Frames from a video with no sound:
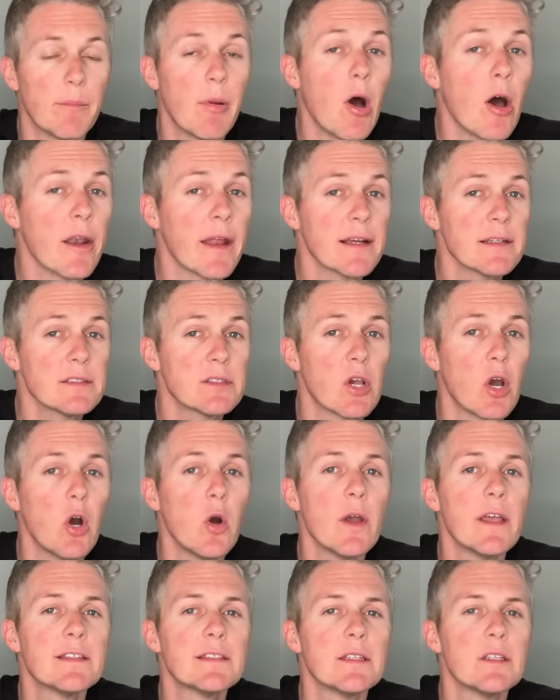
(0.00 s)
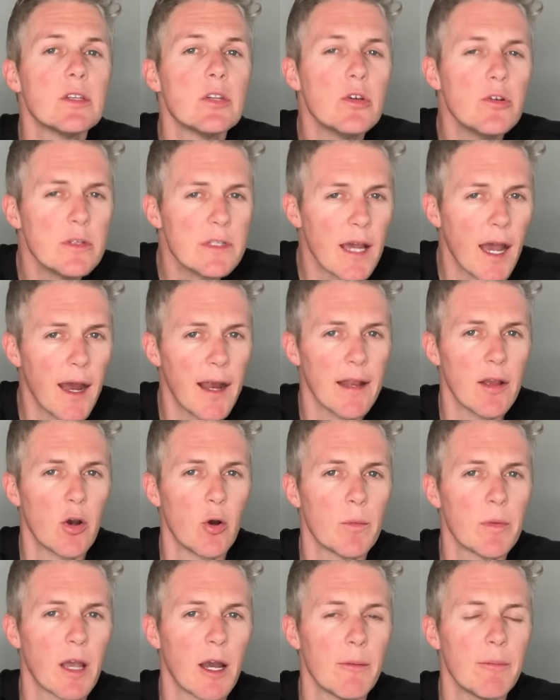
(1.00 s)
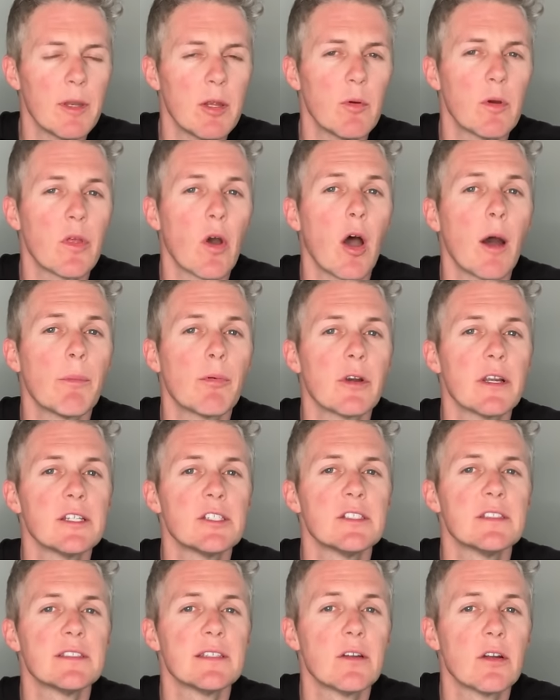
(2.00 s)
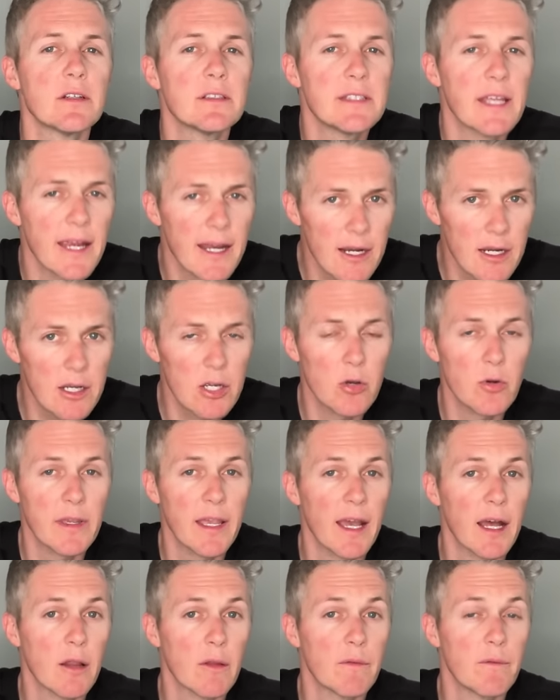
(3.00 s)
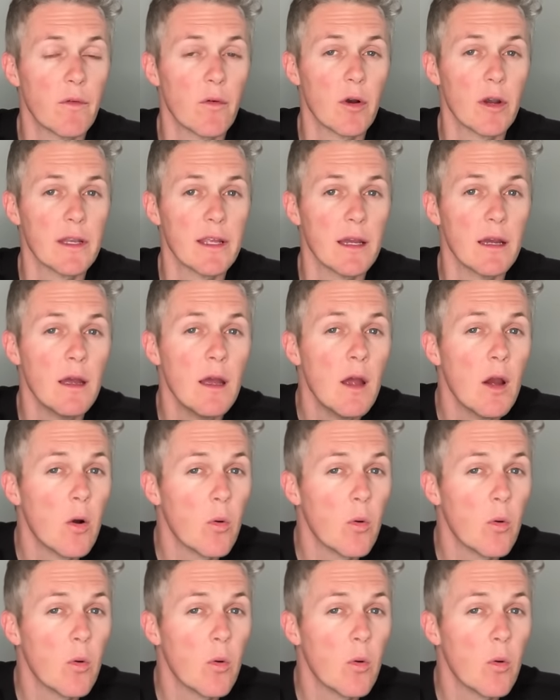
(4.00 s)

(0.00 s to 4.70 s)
PodX Go is a new tiny home company with operations in Ontario, California,